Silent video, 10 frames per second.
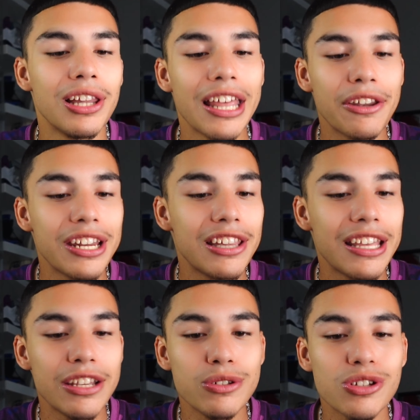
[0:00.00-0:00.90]
leather that they
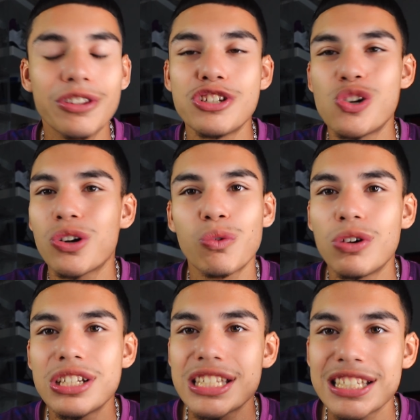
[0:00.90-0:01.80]
use on the Jordan
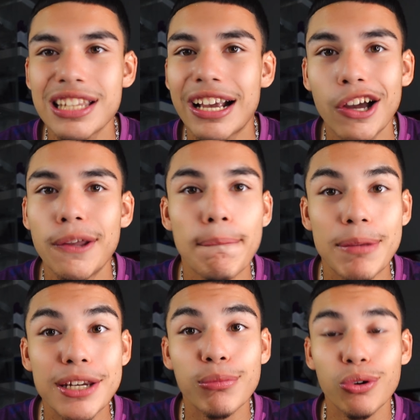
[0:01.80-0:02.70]
1s is like
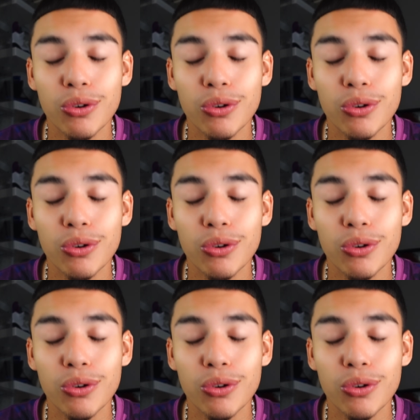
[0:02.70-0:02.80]
unbeatable.